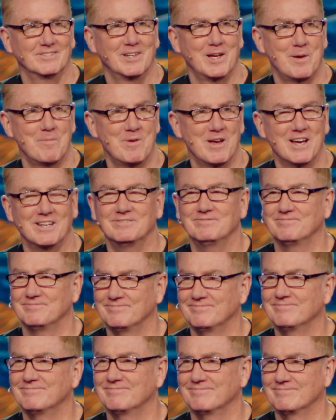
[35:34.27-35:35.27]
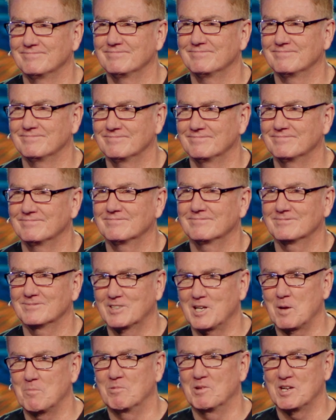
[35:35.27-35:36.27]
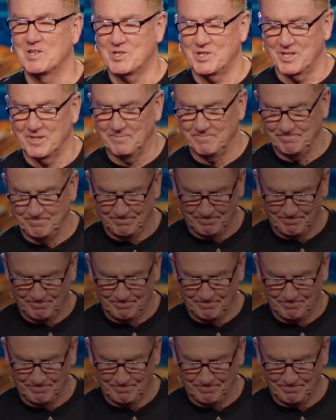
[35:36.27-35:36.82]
Amen? God bless you.